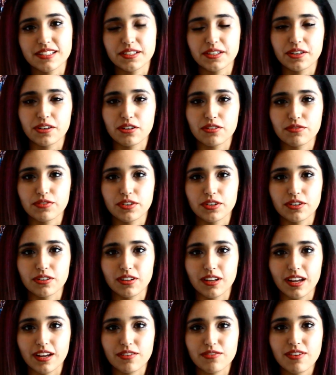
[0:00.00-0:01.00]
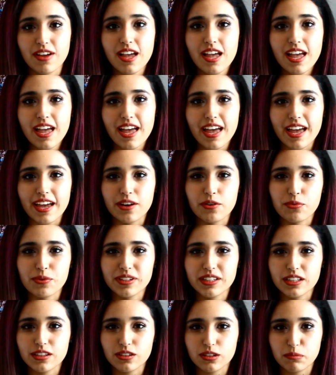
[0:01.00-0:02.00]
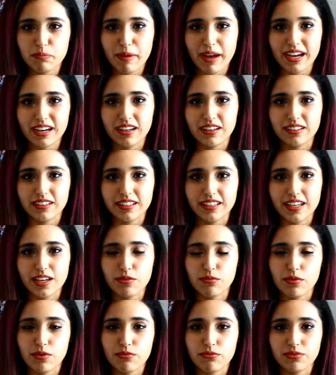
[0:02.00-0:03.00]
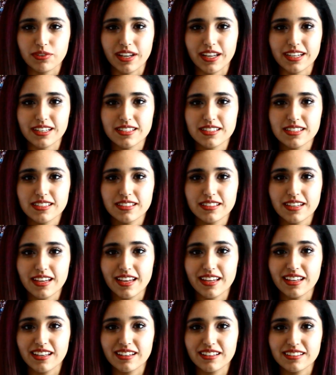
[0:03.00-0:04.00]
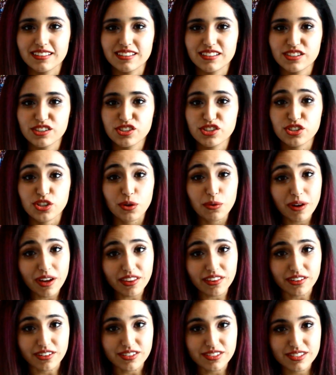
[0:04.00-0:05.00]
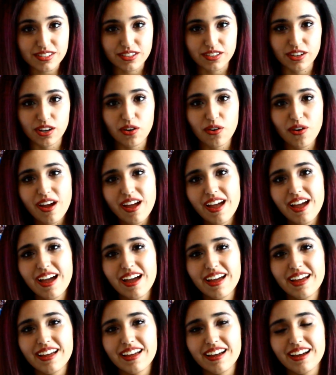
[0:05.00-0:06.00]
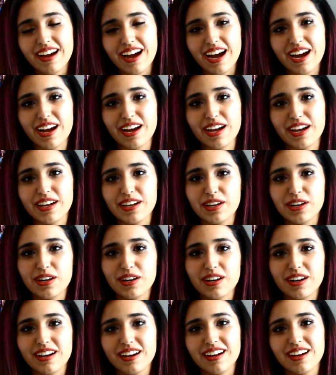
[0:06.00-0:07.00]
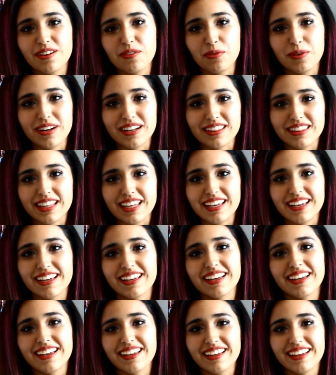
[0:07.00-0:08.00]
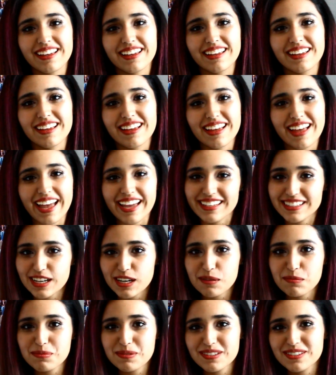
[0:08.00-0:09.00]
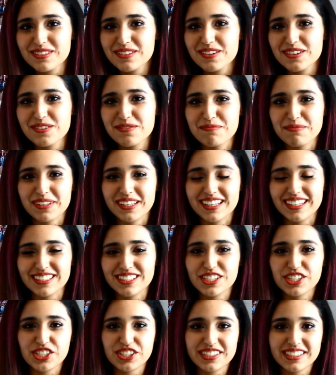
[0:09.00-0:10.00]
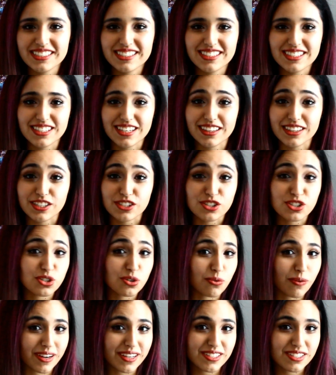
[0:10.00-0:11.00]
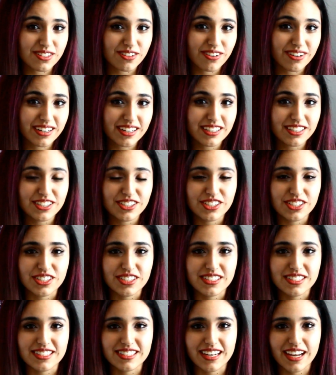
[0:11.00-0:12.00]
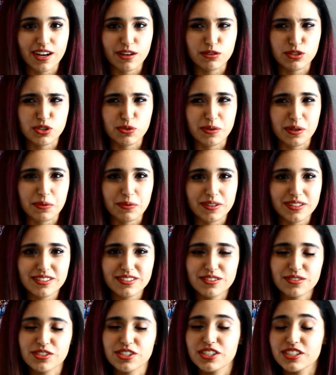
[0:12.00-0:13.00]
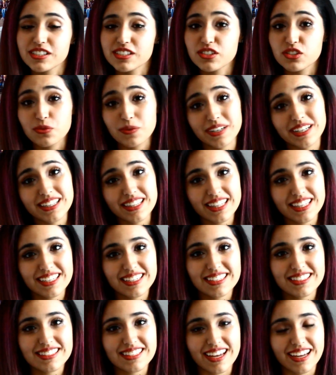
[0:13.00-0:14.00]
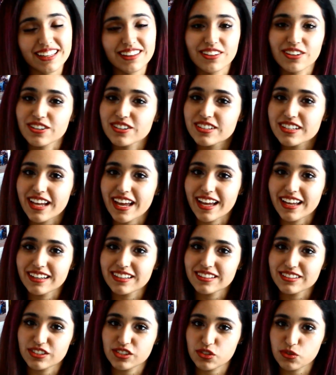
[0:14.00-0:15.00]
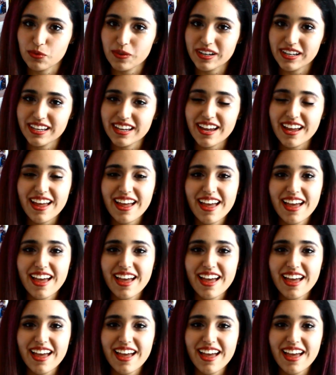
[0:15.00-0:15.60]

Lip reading: this year of your life and really look back on it and reflect and show others, I want to thank A-Dubs, because she's done this twice already. She's now 21, so she did 20 things I learned at 20,